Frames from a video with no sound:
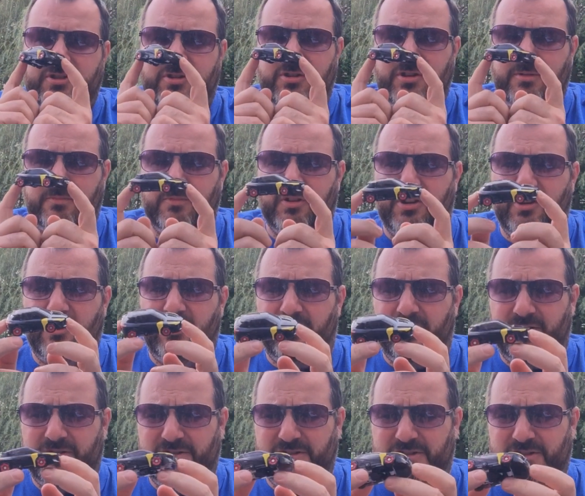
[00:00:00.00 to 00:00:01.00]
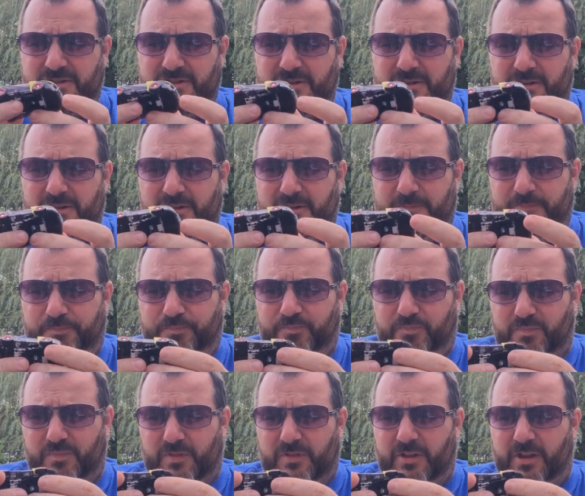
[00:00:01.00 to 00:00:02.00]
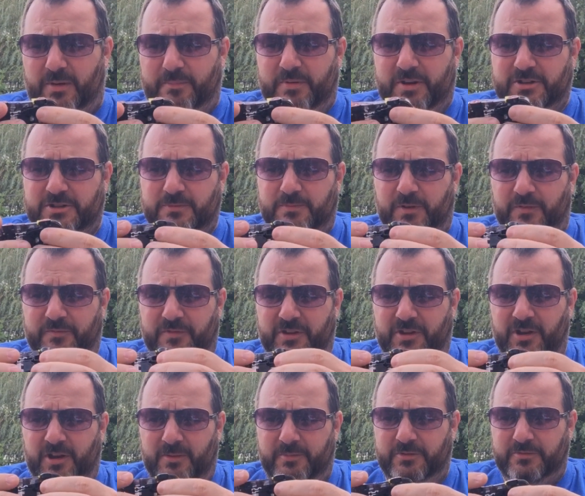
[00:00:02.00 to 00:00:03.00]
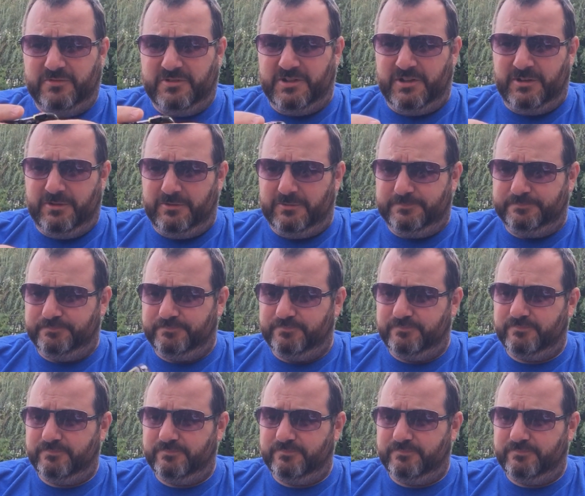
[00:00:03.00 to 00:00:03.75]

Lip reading: turning the cards that I picked up off the car boot sale